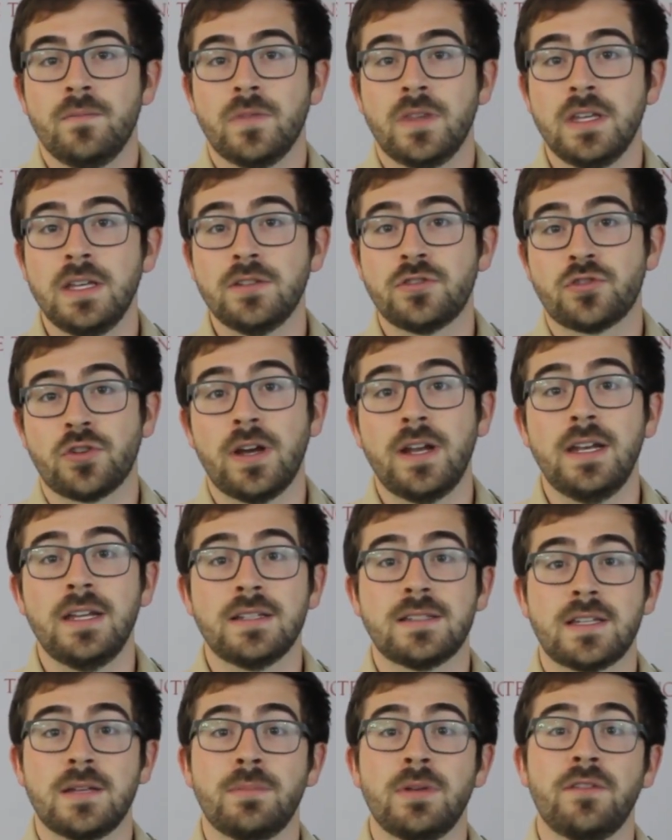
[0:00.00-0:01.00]
These
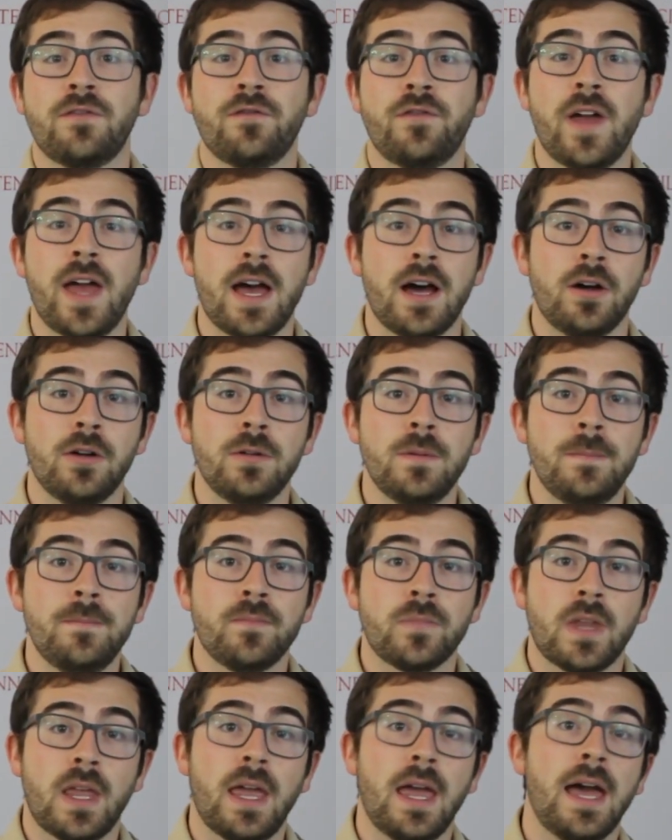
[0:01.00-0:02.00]
trainings can be found
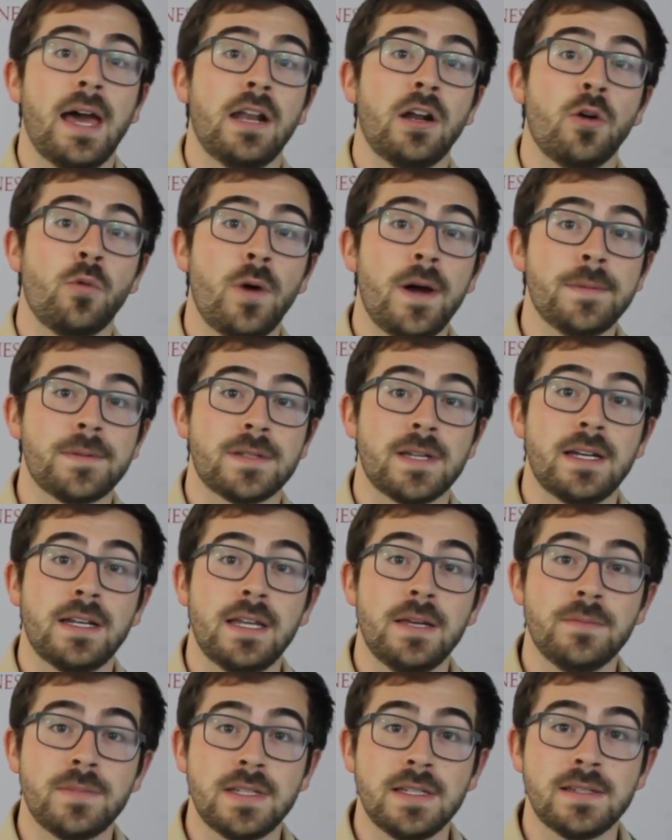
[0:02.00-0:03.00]
at our
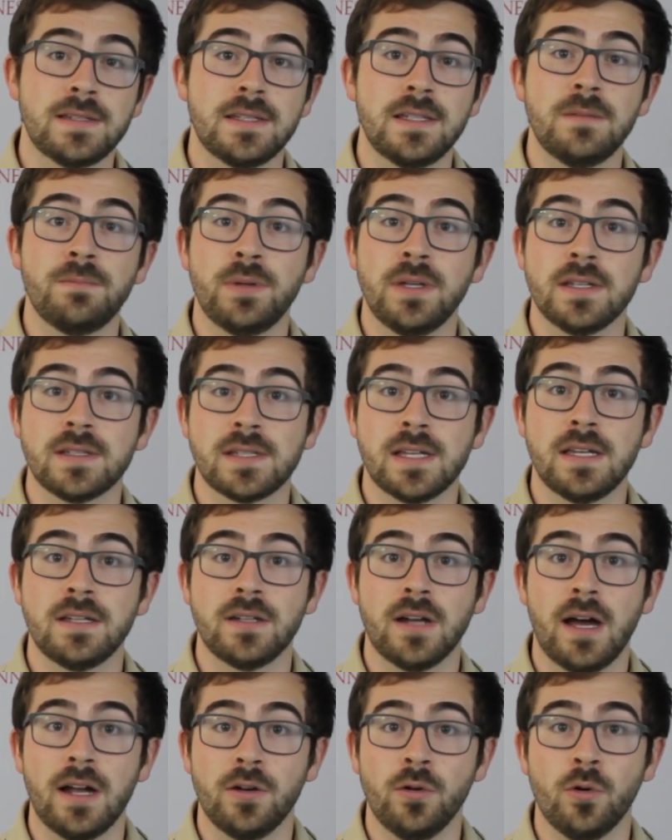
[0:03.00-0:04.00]
website,
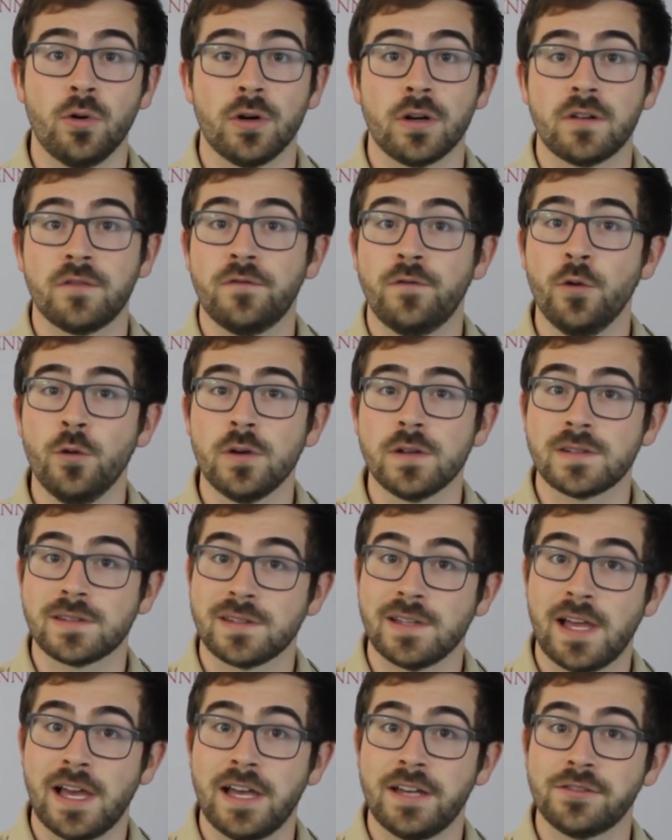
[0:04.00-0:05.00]

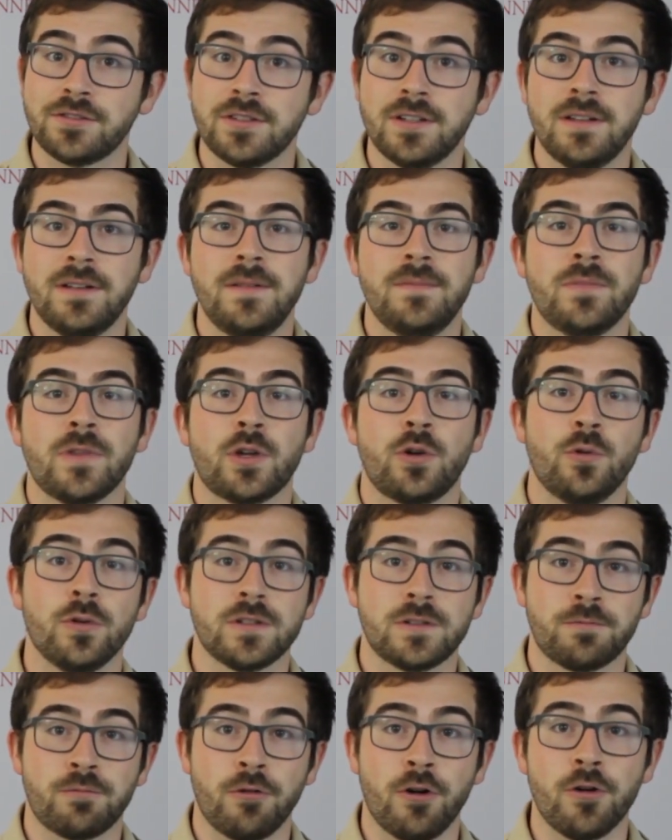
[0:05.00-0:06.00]

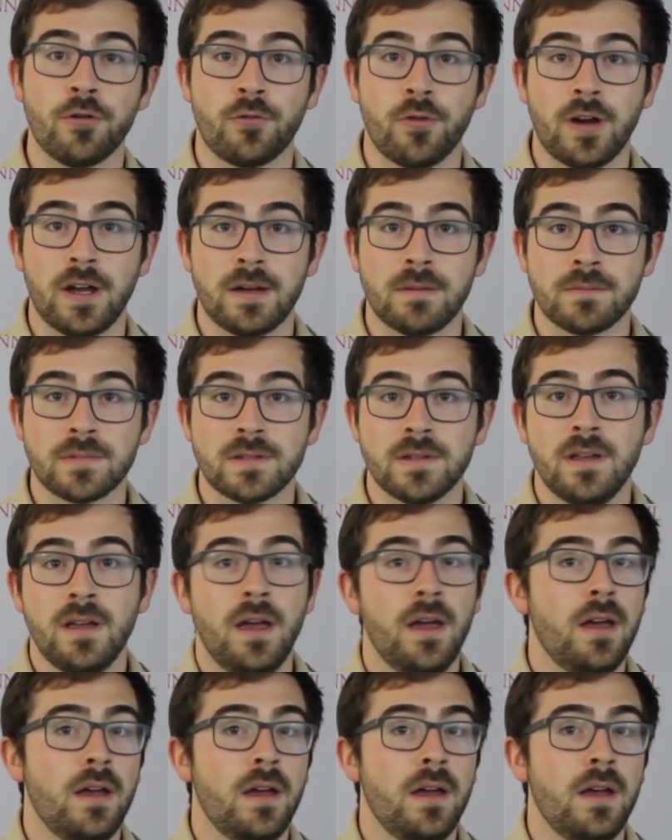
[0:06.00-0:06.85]
mtcbsa.org/course programs.